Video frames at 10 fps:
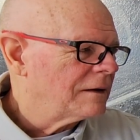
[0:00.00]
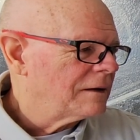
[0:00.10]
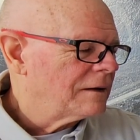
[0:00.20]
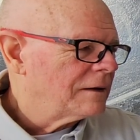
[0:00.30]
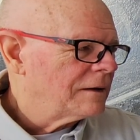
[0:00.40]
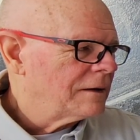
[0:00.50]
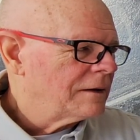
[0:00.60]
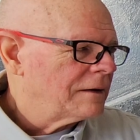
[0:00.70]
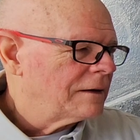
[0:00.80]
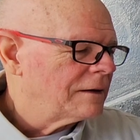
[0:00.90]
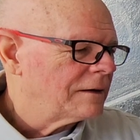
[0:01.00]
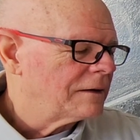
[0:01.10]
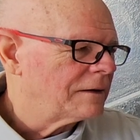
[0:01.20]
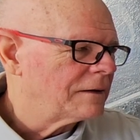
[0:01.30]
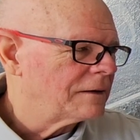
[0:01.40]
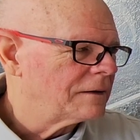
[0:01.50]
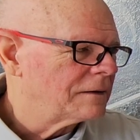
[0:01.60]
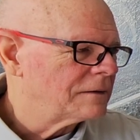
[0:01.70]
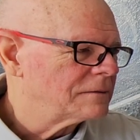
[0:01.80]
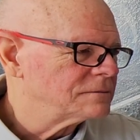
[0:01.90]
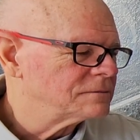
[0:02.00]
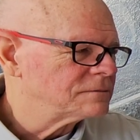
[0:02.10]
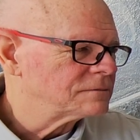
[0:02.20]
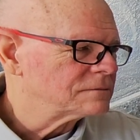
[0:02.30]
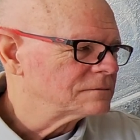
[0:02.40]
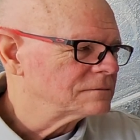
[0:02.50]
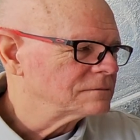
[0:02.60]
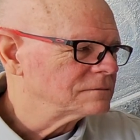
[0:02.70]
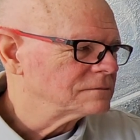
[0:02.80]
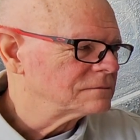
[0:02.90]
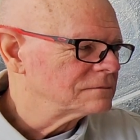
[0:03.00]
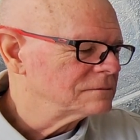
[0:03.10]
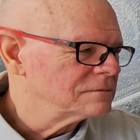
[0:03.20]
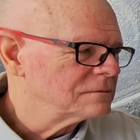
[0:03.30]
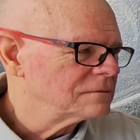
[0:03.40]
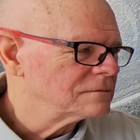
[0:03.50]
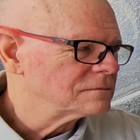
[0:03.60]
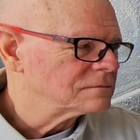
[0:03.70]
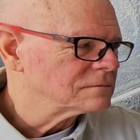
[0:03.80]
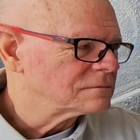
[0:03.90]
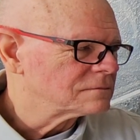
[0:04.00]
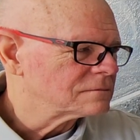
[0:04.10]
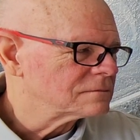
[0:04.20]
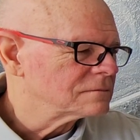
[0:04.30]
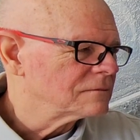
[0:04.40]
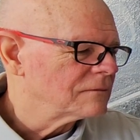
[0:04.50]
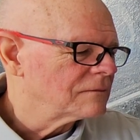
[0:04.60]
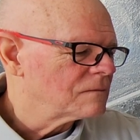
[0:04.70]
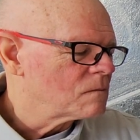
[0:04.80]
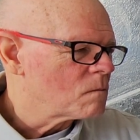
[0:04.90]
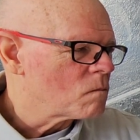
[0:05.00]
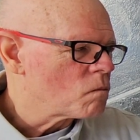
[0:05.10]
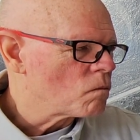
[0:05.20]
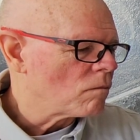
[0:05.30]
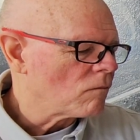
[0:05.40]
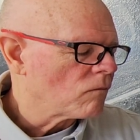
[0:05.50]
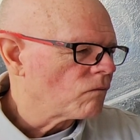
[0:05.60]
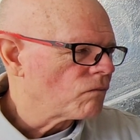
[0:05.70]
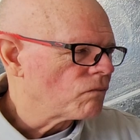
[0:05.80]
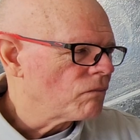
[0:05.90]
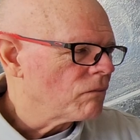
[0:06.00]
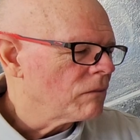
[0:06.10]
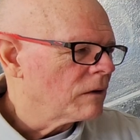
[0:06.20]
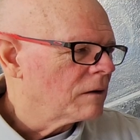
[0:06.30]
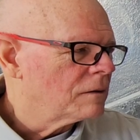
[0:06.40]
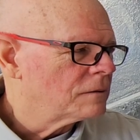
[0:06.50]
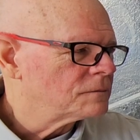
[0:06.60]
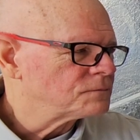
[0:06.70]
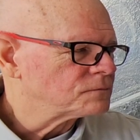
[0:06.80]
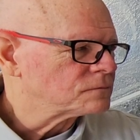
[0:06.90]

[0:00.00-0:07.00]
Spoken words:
[no speech]